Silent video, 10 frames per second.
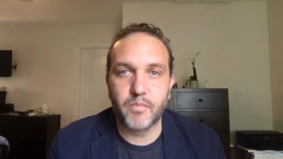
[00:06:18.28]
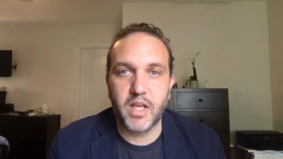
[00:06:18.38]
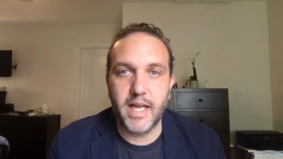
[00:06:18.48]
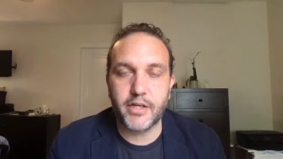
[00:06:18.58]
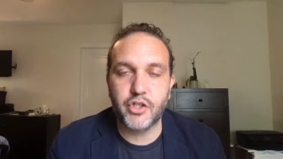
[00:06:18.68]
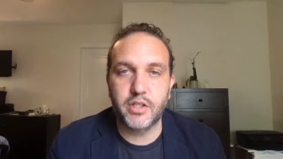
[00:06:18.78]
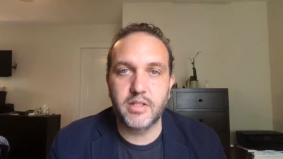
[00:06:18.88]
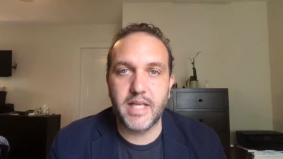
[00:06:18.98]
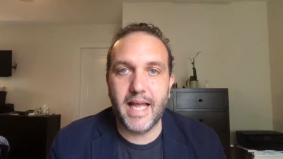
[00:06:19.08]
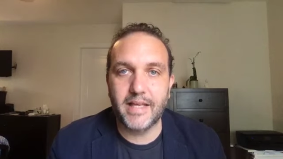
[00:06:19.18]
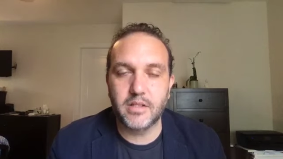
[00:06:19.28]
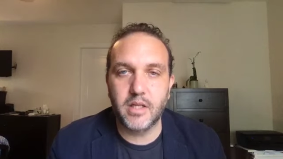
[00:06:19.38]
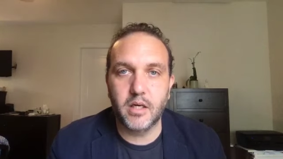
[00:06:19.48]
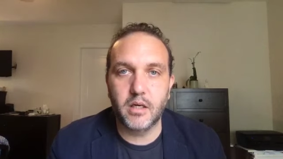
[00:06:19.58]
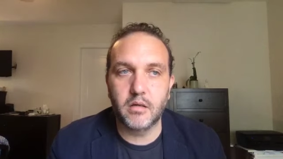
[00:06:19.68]
connections as
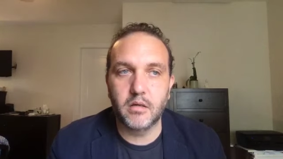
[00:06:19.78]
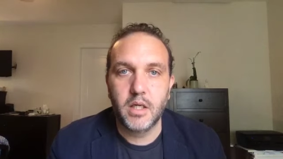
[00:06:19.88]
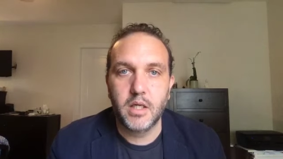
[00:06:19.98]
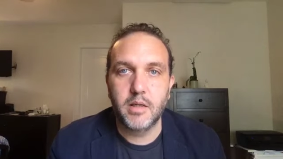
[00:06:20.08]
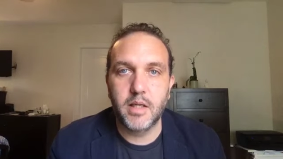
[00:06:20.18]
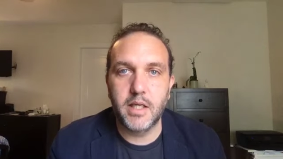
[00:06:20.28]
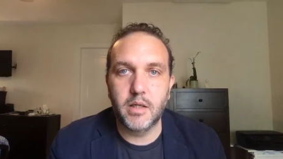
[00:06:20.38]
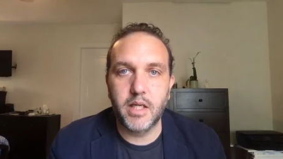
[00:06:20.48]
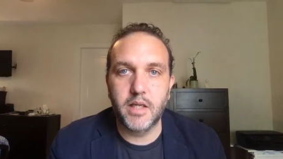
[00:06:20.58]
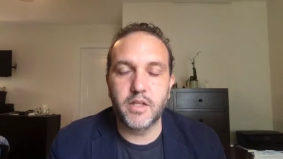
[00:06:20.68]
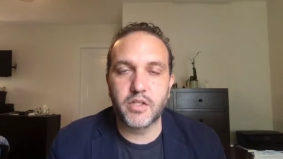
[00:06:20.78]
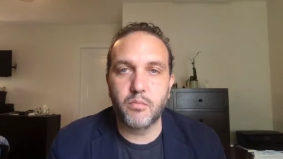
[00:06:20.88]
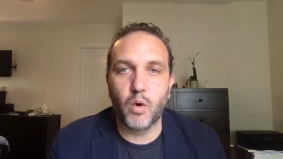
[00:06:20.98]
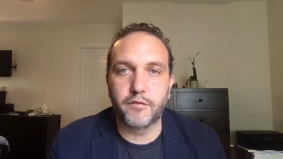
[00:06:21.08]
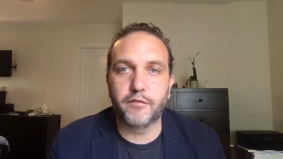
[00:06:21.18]
they're in this
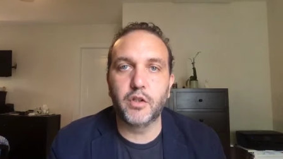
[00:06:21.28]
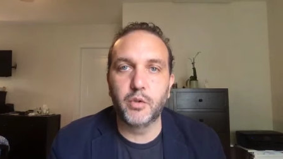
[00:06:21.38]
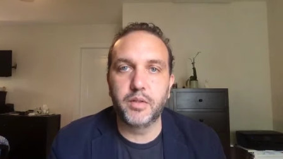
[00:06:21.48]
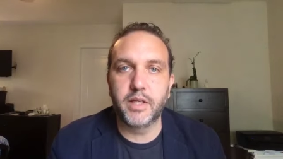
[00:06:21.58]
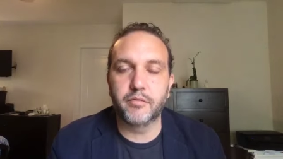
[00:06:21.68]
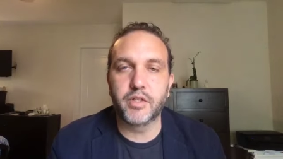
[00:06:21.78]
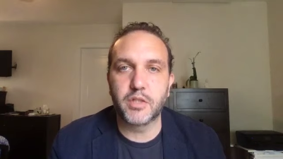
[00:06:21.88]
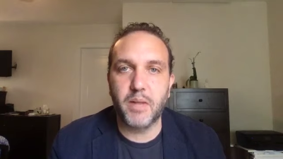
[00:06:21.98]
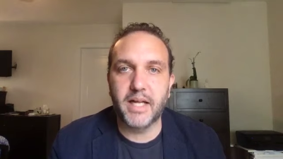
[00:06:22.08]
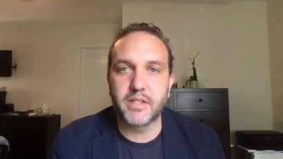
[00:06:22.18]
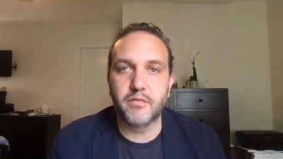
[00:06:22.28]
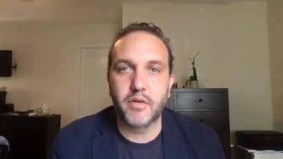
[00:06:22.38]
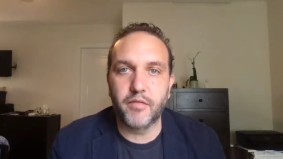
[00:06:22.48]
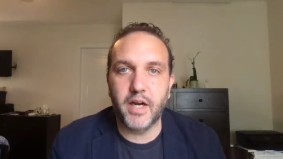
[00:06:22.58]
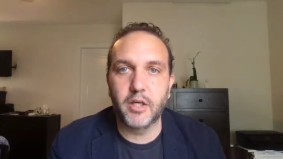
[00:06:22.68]
more fluid and responsive
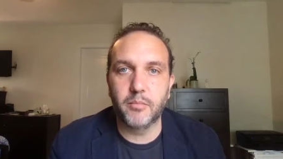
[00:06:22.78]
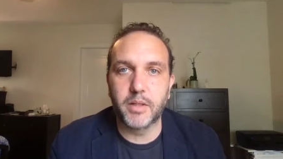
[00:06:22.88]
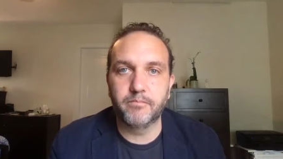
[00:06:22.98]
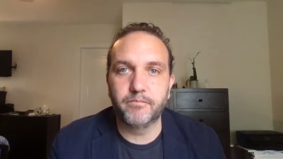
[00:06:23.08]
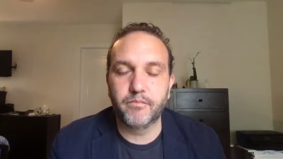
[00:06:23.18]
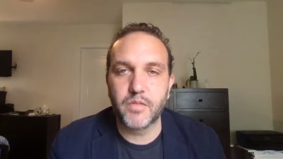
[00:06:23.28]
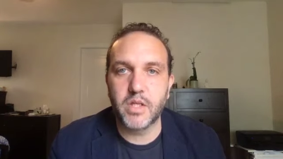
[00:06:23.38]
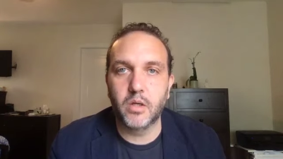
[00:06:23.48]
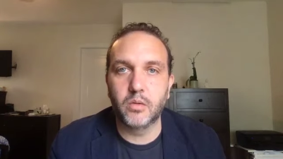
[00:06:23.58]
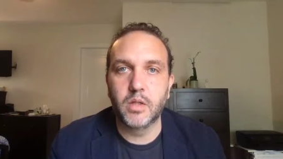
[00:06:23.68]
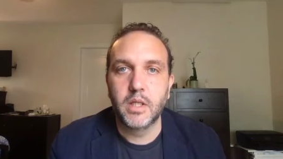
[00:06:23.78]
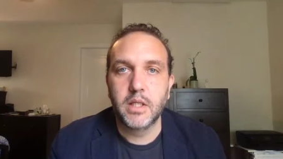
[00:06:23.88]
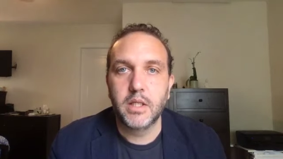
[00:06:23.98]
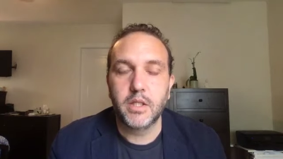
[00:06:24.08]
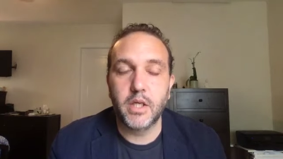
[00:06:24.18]
environment. So,
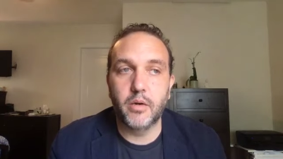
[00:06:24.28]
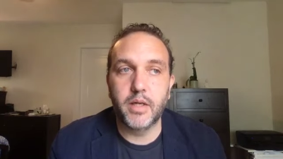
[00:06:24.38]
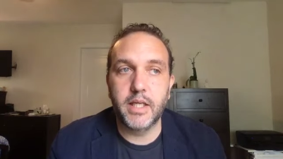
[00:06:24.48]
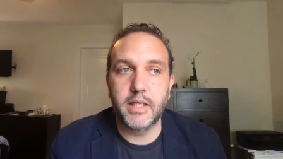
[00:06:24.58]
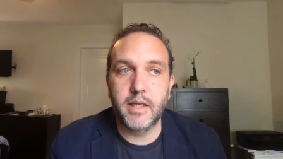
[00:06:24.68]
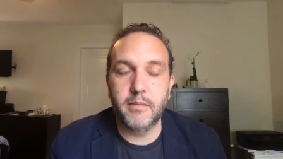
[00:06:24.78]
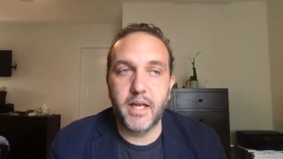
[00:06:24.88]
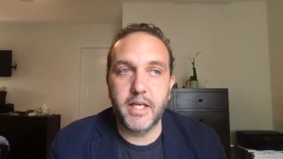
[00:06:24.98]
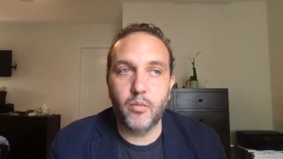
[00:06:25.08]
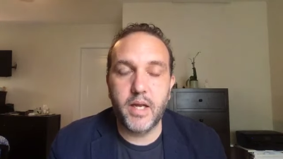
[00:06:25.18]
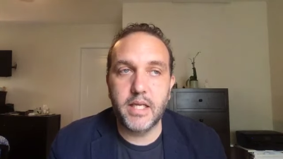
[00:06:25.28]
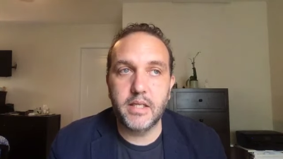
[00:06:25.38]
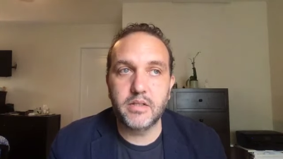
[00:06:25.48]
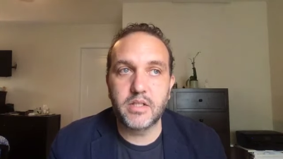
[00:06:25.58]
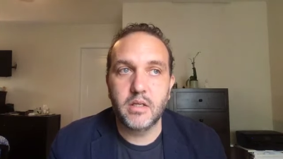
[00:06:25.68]
you know, in many
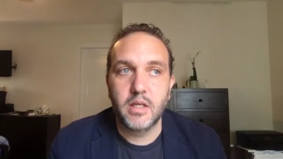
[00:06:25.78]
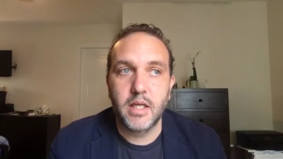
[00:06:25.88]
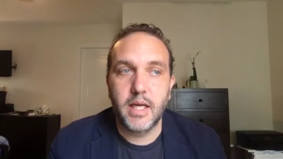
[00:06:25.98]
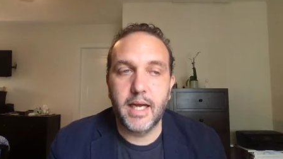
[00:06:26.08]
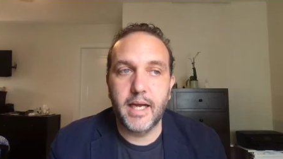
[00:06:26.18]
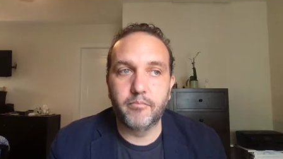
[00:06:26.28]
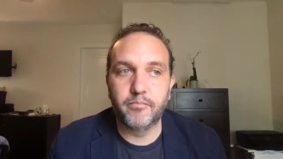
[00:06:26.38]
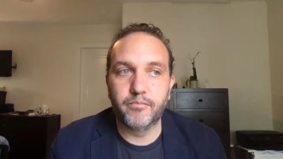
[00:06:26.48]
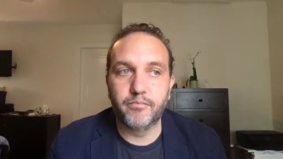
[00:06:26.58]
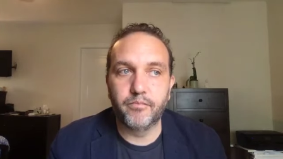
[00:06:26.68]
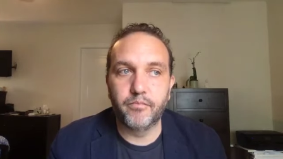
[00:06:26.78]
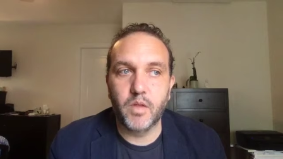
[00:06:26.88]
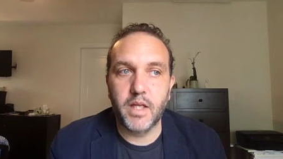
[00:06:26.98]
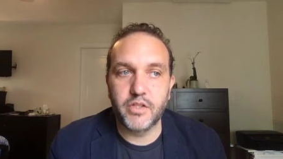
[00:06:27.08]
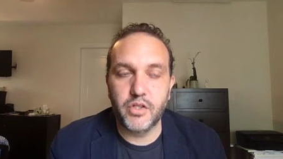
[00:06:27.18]
ways,
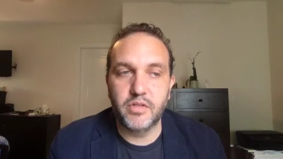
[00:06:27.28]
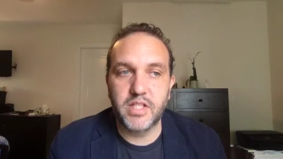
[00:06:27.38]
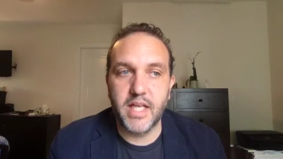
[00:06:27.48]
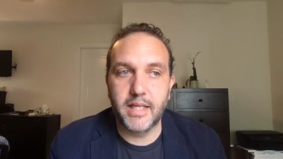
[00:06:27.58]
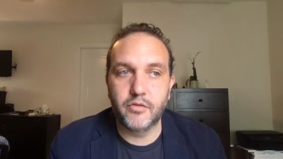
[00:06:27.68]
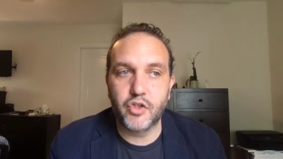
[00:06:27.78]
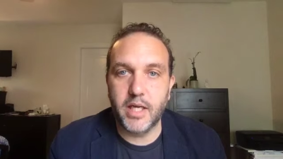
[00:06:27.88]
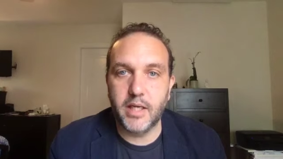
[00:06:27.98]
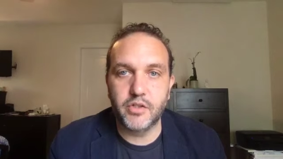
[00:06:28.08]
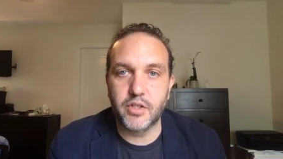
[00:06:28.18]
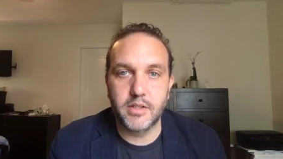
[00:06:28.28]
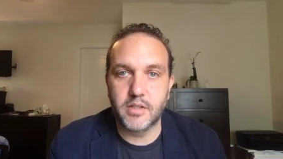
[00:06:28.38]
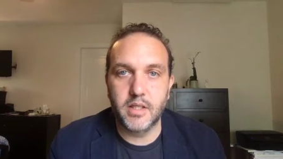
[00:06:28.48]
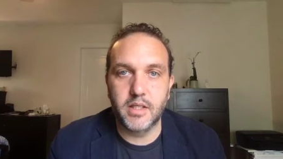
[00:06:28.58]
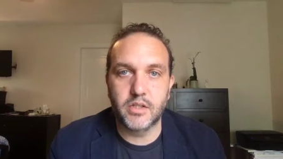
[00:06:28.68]
as you said, change
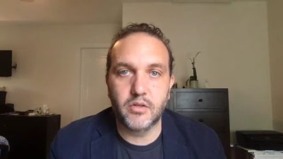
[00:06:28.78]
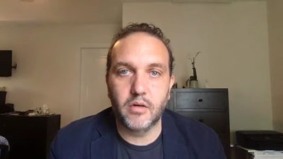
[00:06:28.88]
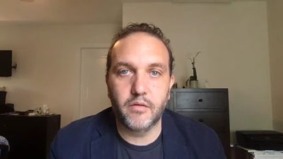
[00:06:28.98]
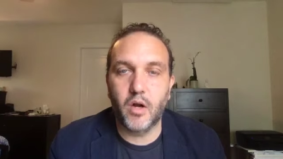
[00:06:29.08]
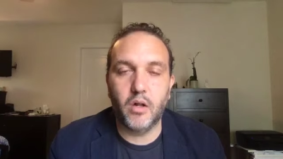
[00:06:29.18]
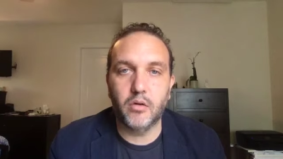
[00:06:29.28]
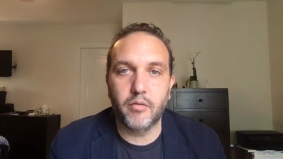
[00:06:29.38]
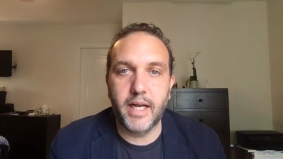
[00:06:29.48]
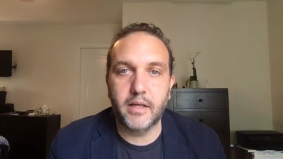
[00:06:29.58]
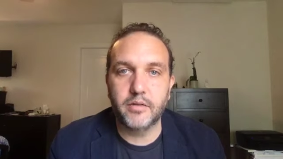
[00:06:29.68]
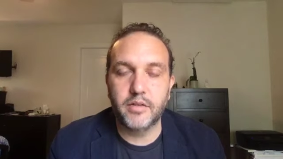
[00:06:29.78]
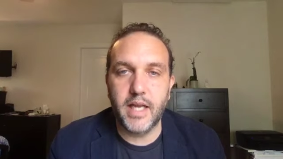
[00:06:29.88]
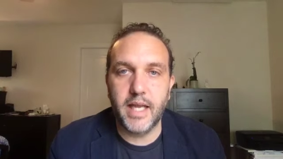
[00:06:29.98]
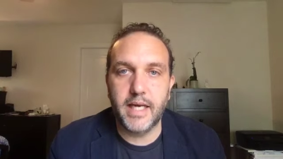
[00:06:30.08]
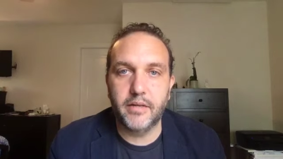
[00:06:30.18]
is sort of all around.
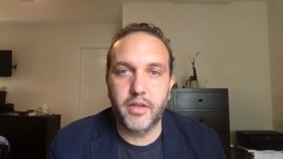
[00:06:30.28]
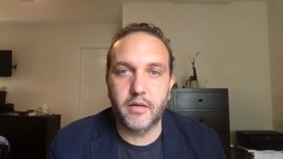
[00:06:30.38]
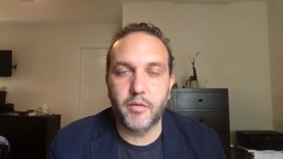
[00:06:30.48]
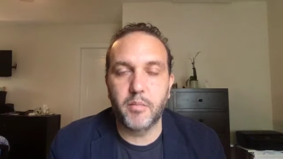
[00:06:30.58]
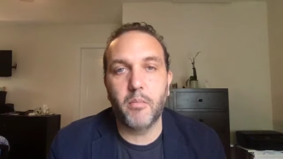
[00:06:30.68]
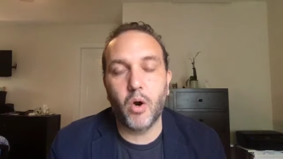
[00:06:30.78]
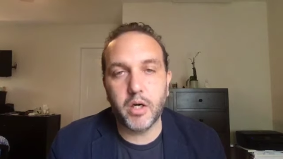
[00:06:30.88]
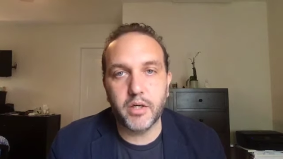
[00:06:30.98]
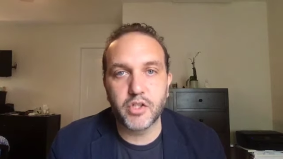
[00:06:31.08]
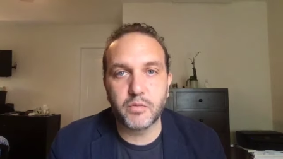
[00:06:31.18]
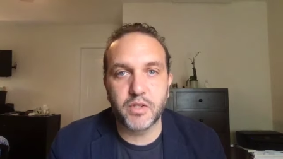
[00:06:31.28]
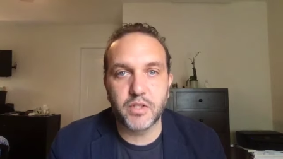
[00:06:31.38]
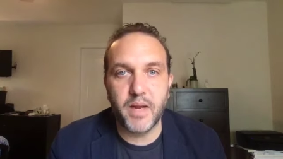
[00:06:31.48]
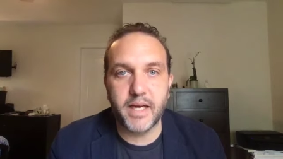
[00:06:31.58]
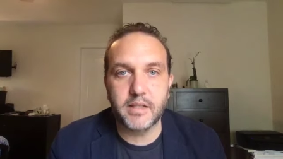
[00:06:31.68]
And I think from a marketer's
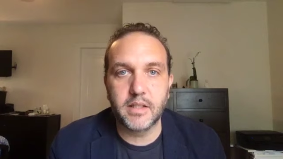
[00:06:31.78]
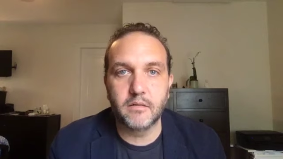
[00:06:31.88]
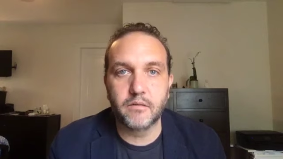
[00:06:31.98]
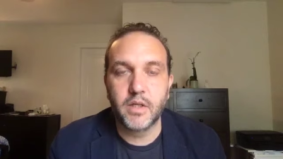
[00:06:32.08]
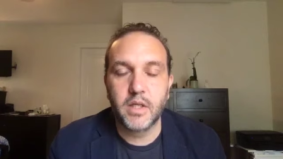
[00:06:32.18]
perspective,